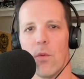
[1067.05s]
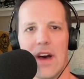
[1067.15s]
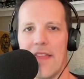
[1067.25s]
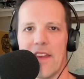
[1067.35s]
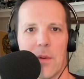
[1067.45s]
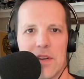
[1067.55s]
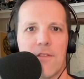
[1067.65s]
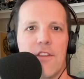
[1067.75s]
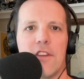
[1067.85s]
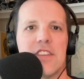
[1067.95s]
what, there
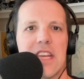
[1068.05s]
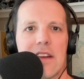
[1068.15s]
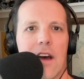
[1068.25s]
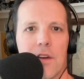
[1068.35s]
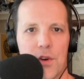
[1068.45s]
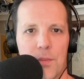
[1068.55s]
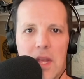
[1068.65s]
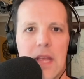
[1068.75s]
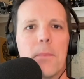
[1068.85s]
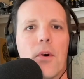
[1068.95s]
was 1,500
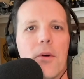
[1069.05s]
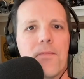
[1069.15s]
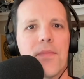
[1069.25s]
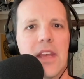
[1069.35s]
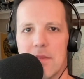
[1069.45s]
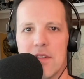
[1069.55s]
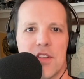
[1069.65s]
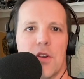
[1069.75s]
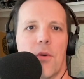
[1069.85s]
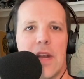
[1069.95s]
people in
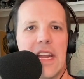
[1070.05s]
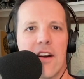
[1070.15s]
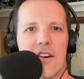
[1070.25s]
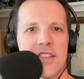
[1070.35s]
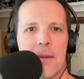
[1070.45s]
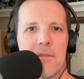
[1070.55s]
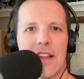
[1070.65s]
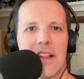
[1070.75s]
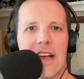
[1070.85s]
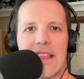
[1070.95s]
Mizzou Arena or
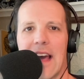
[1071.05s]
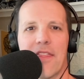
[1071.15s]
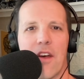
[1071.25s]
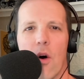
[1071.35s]
something like that.